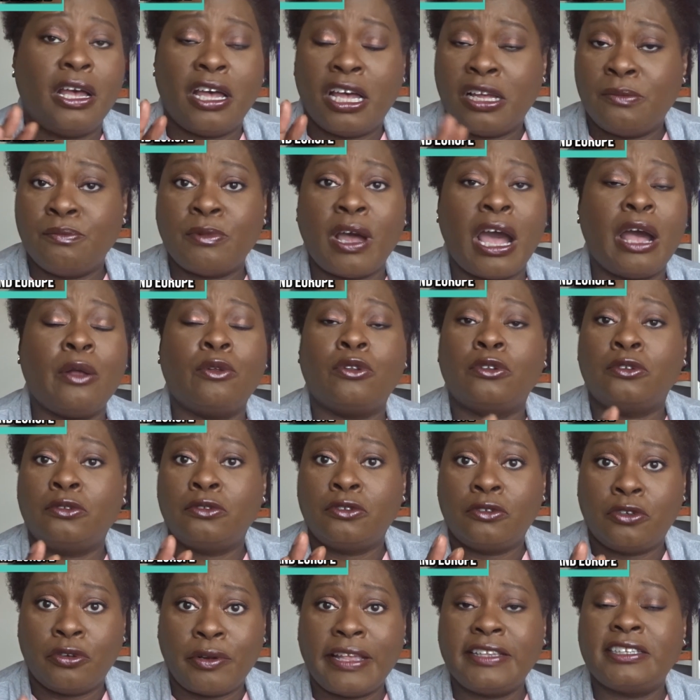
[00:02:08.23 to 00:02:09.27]
I'll
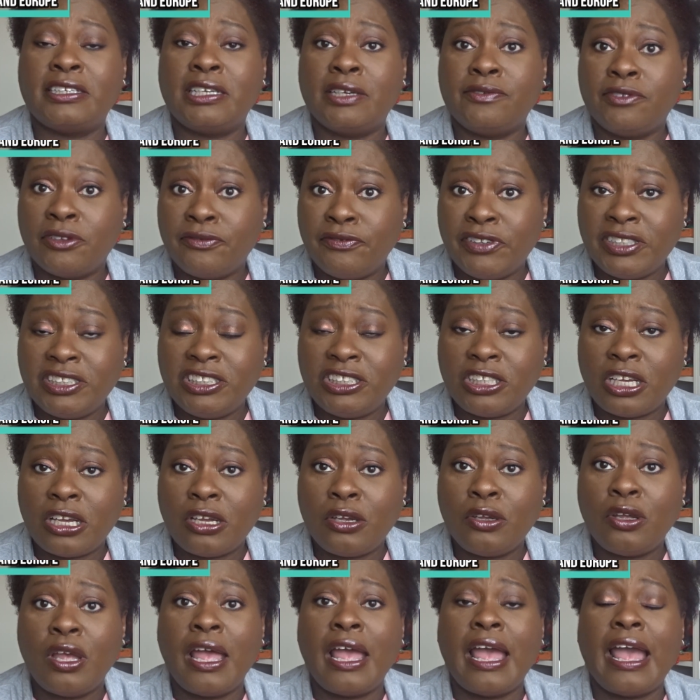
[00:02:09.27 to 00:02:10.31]
create another
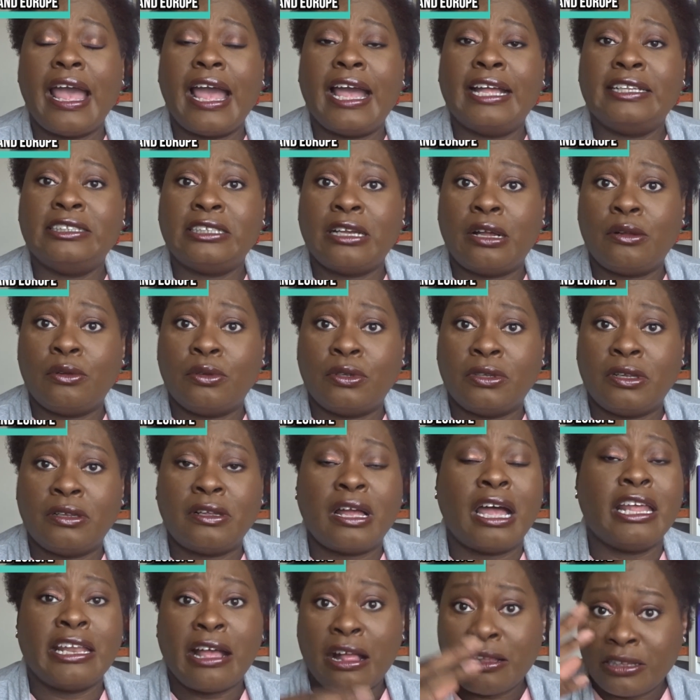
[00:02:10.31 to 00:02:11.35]
video and
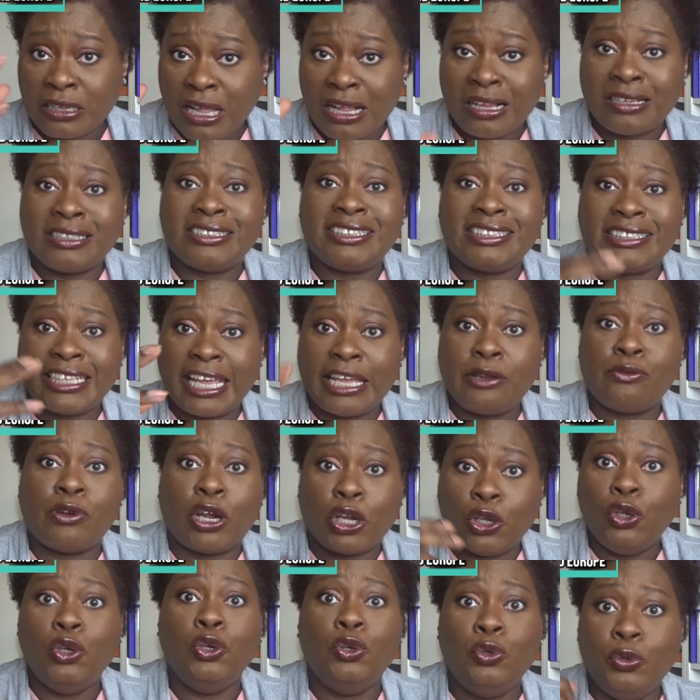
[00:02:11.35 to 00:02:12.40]
I'll say
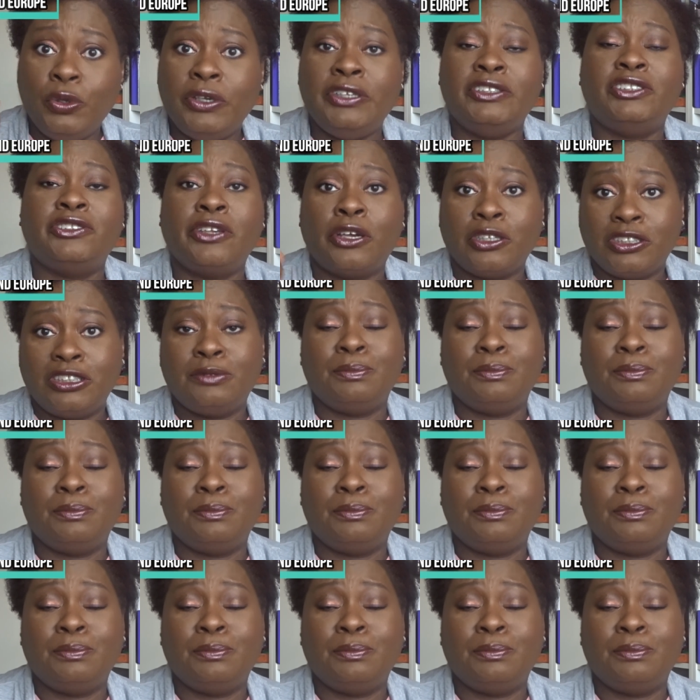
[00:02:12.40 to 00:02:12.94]
right who is